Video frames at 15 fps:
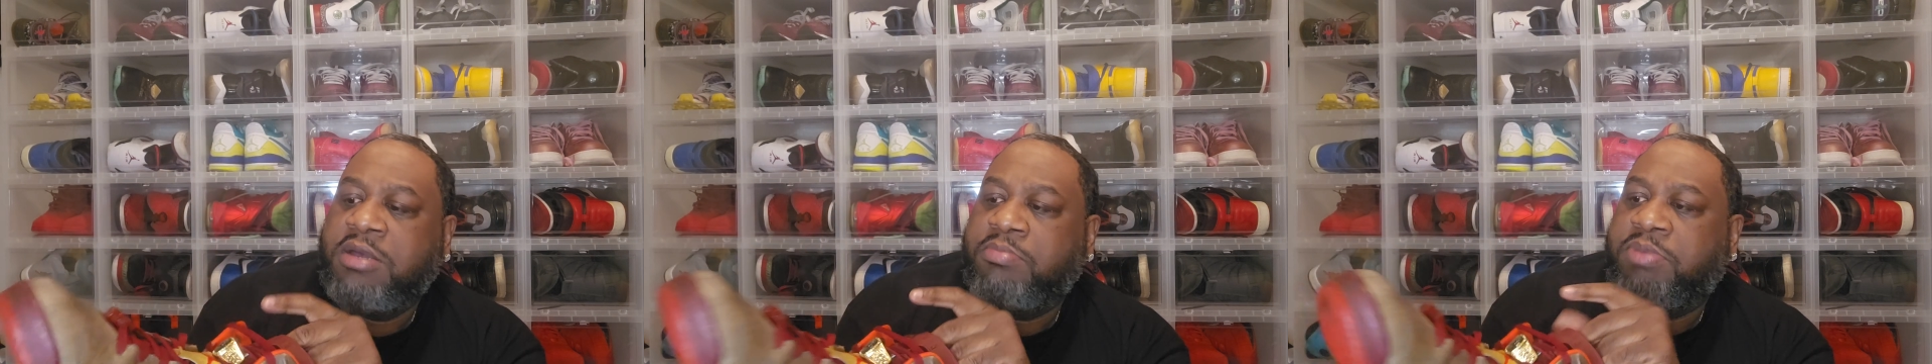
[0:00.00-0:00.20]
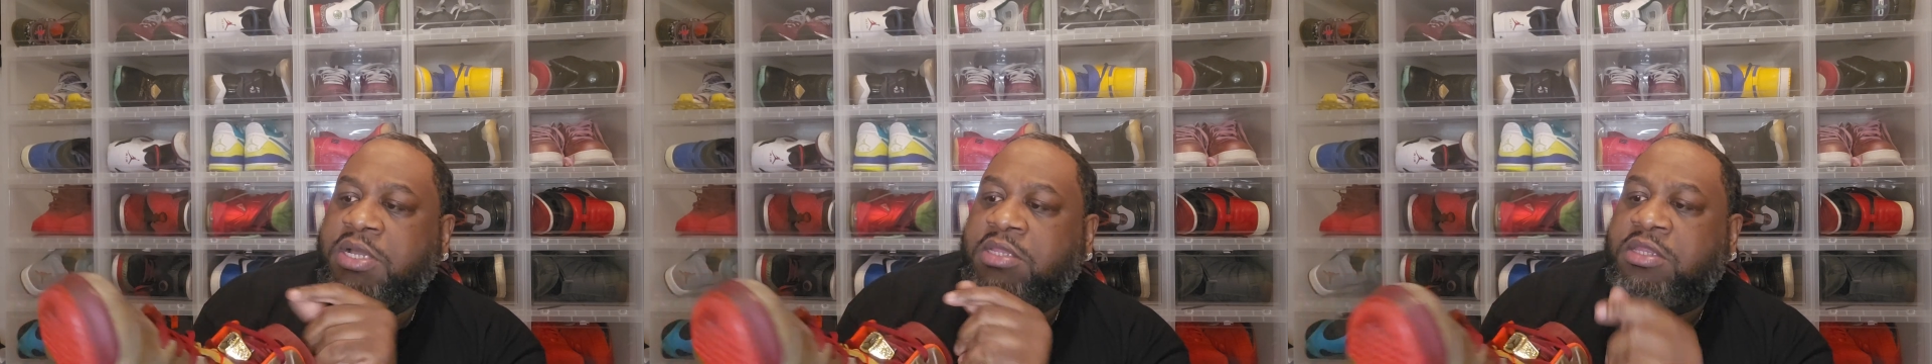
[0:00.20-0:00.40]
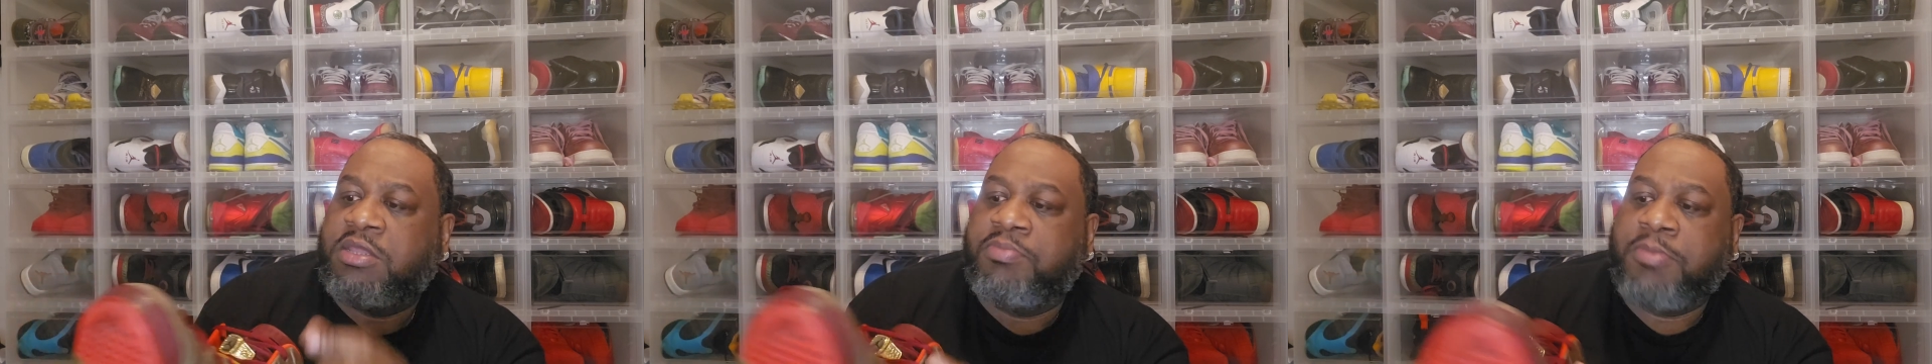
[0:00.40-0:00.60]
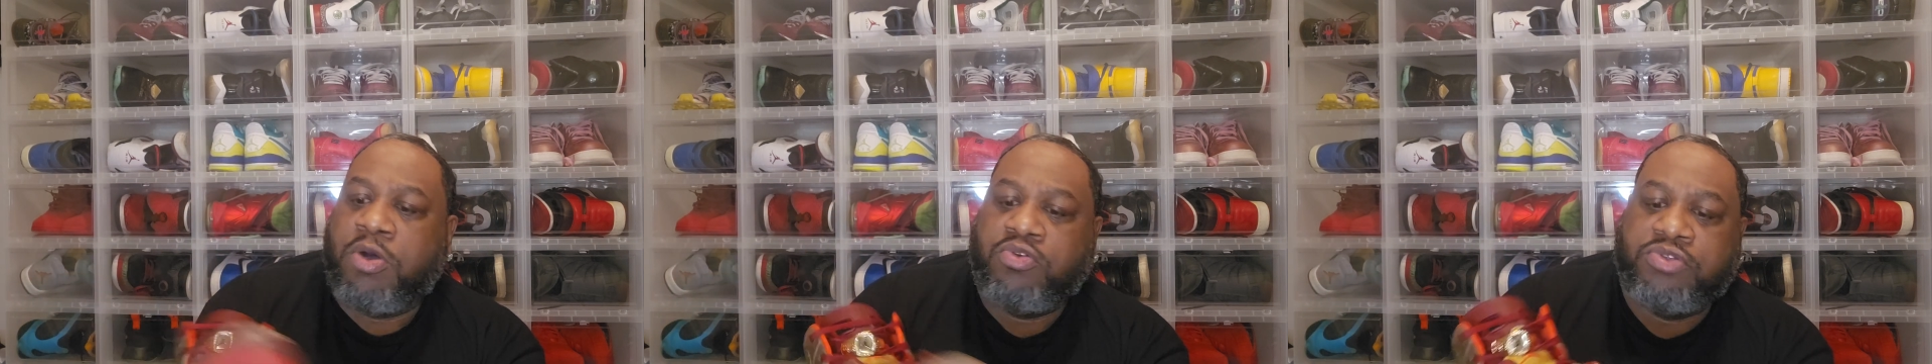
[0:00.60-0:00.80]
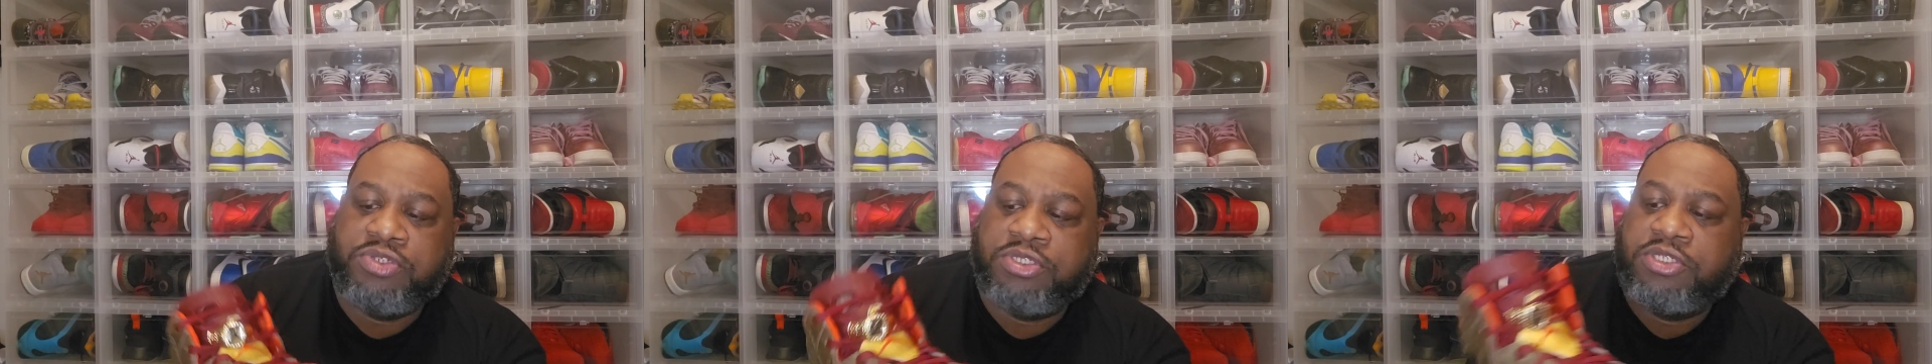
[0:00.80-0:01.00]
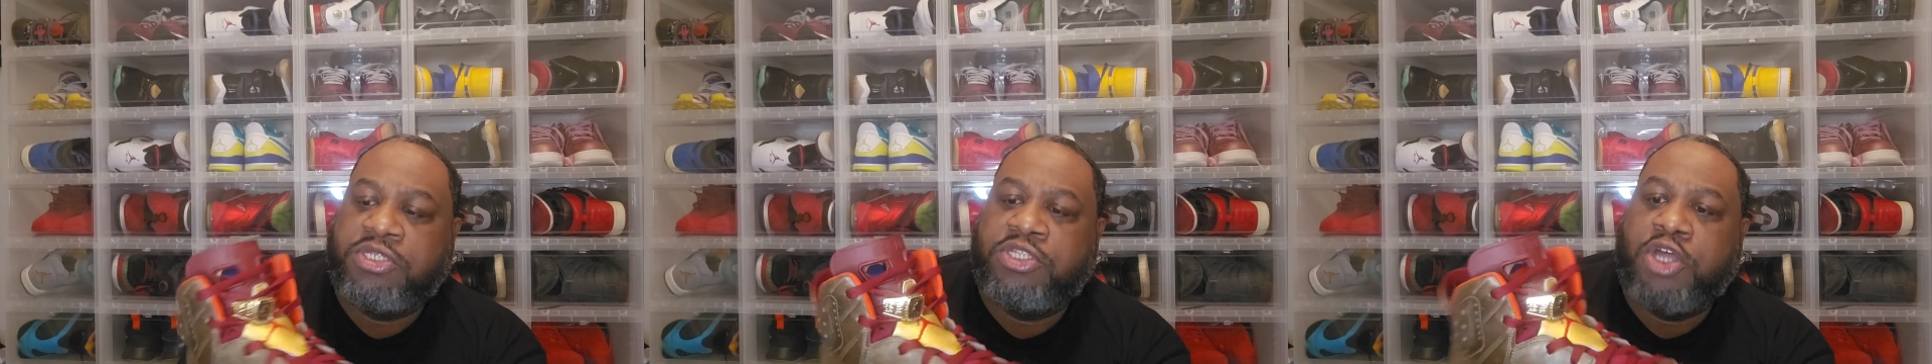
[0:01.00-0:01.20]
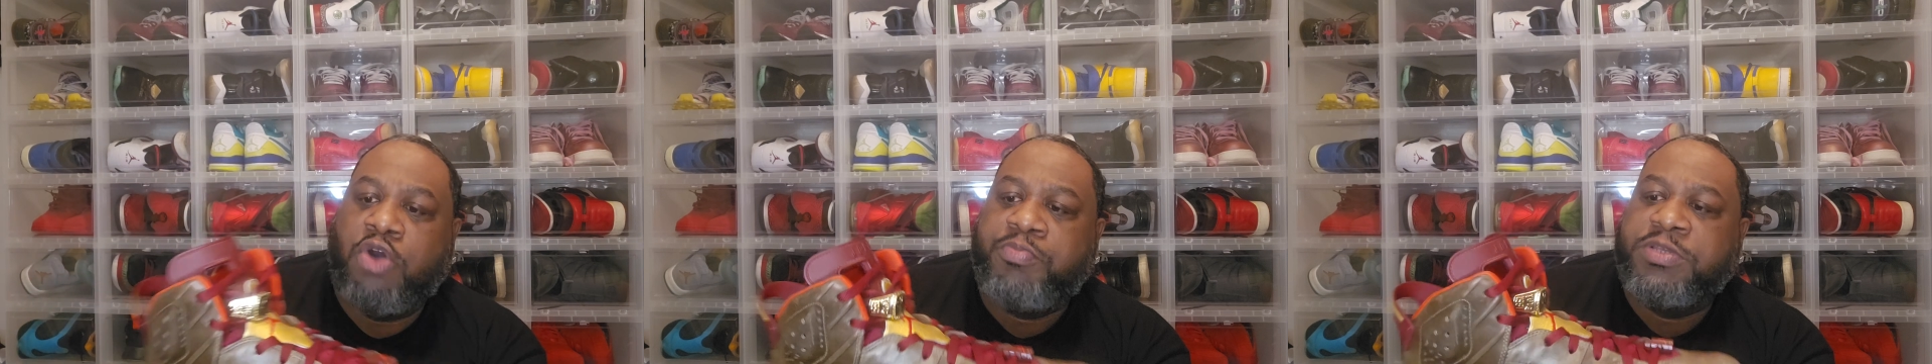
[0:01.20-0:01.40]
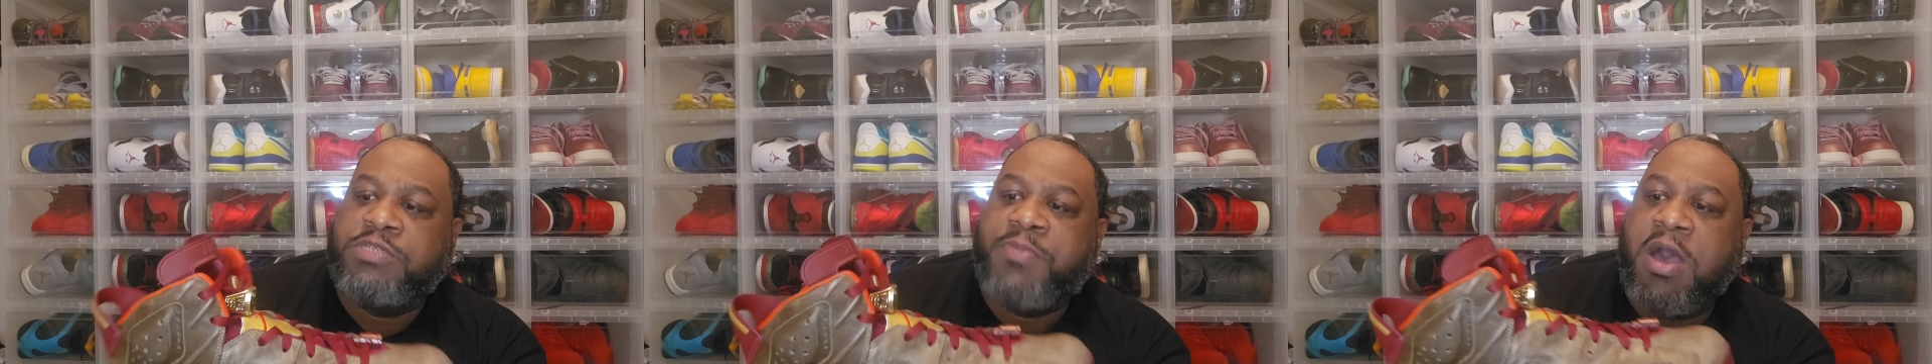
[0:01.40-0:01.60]
But the most
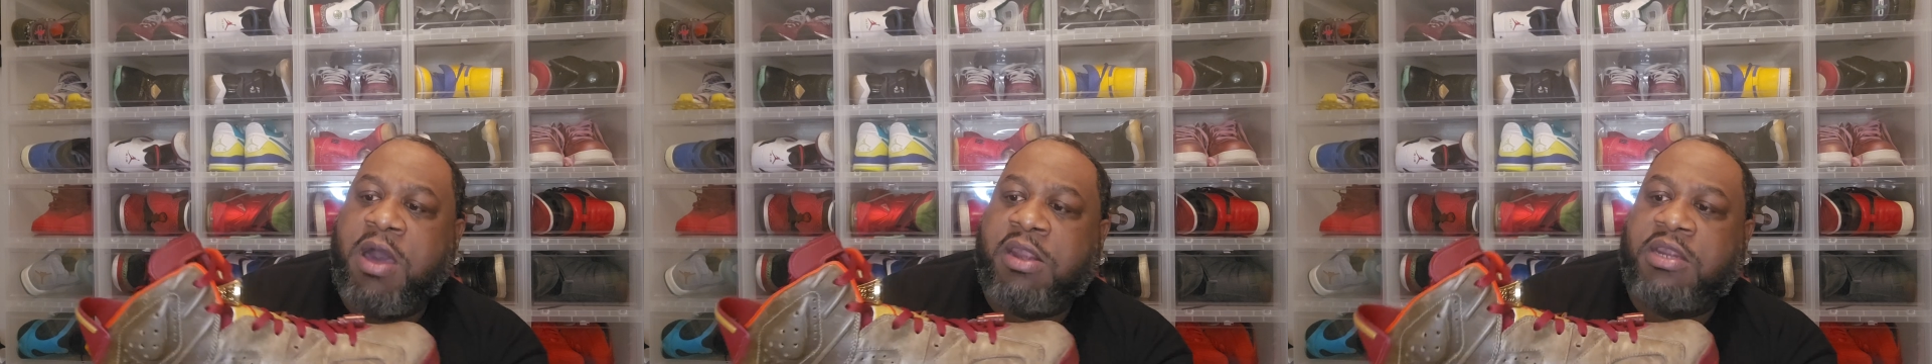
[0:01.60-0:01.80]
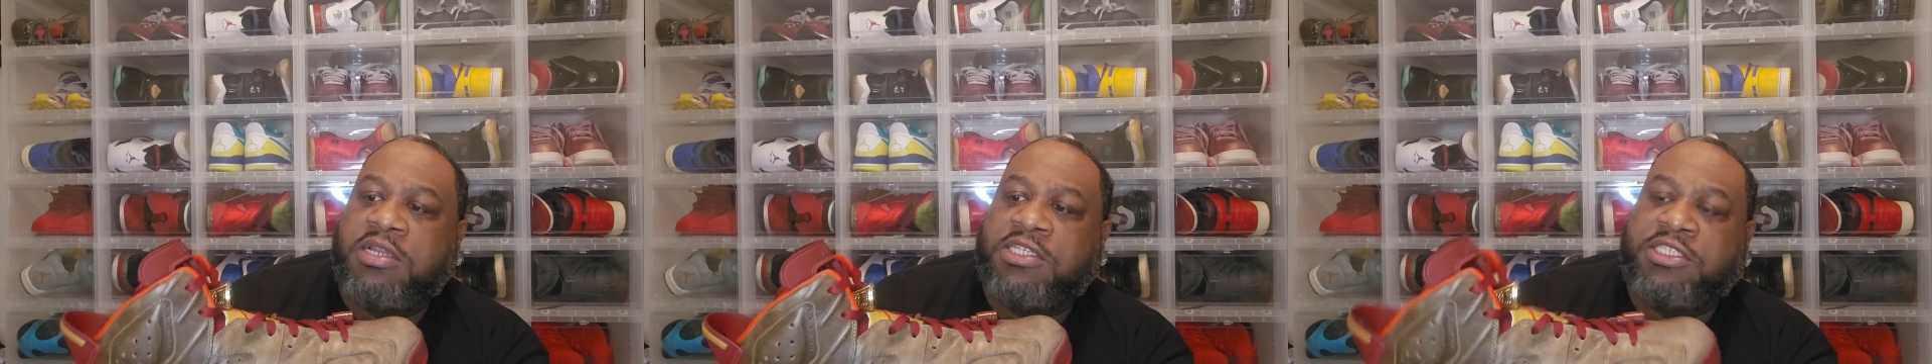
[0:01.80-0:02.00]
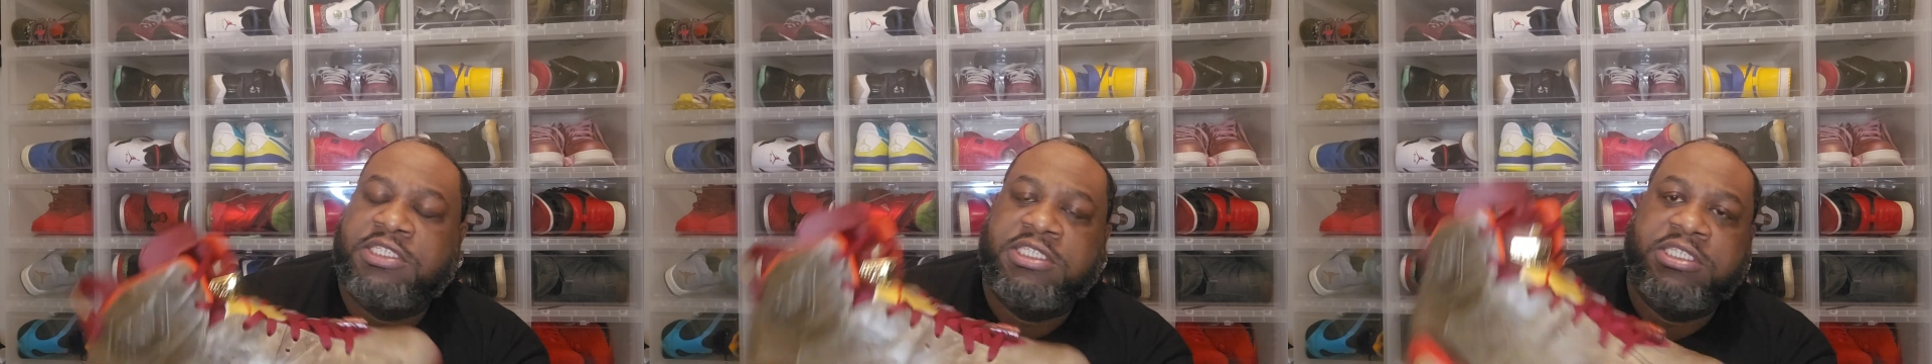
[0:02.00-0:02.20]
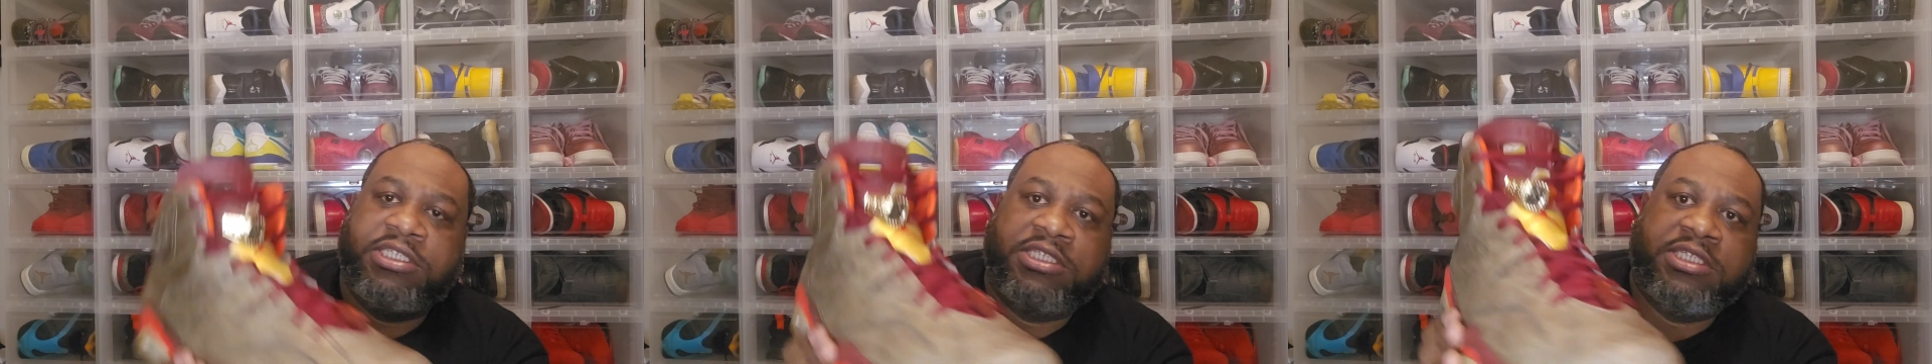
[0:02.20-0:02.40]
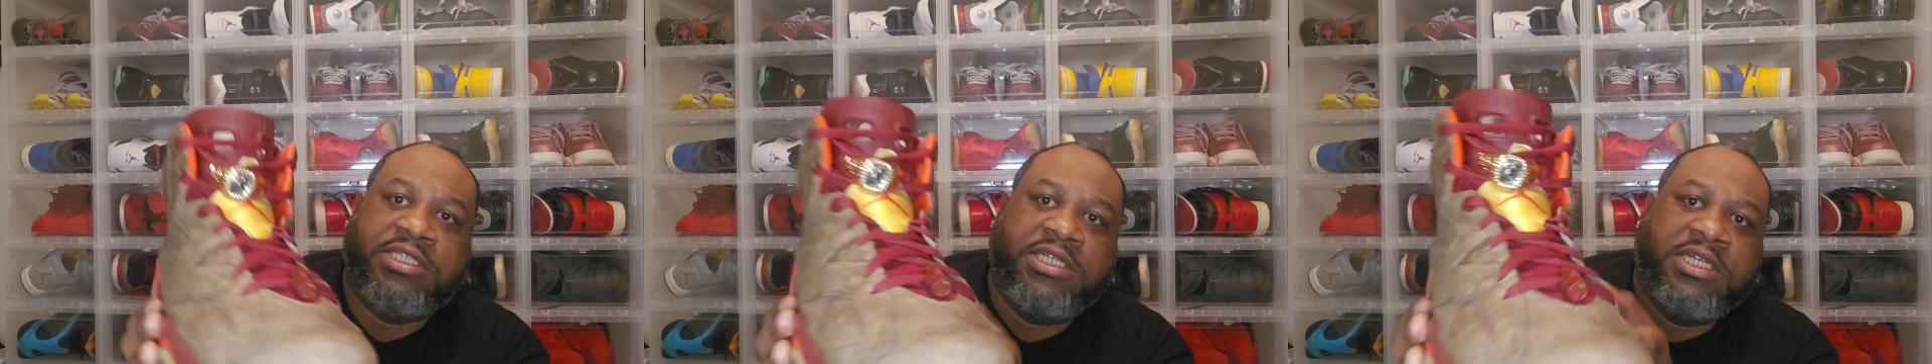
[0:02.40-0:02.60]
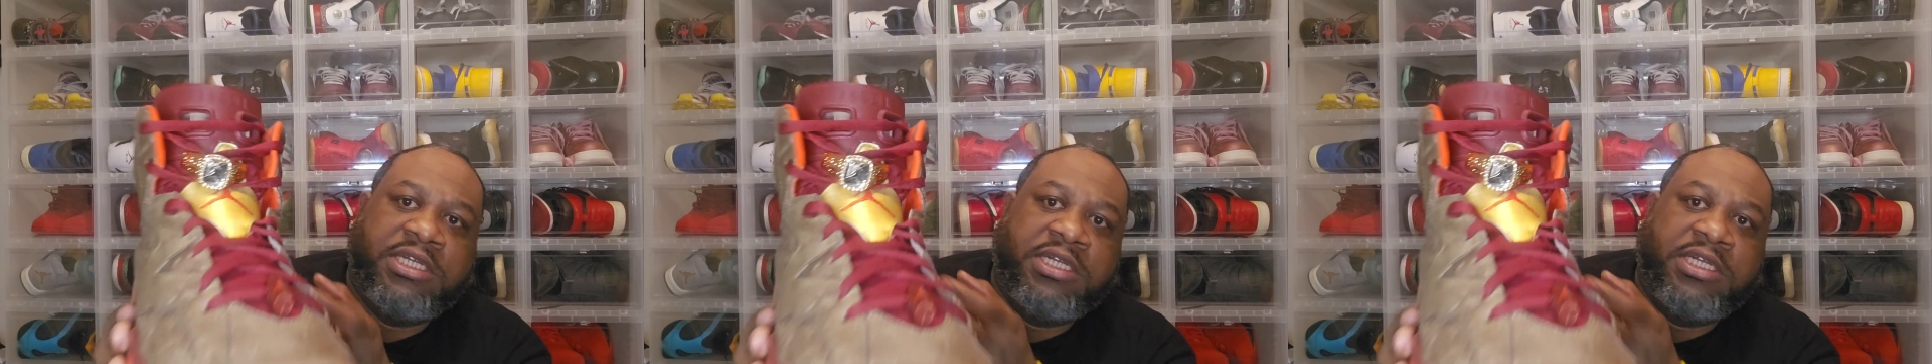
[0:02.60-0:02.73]
dopest part of the sneaker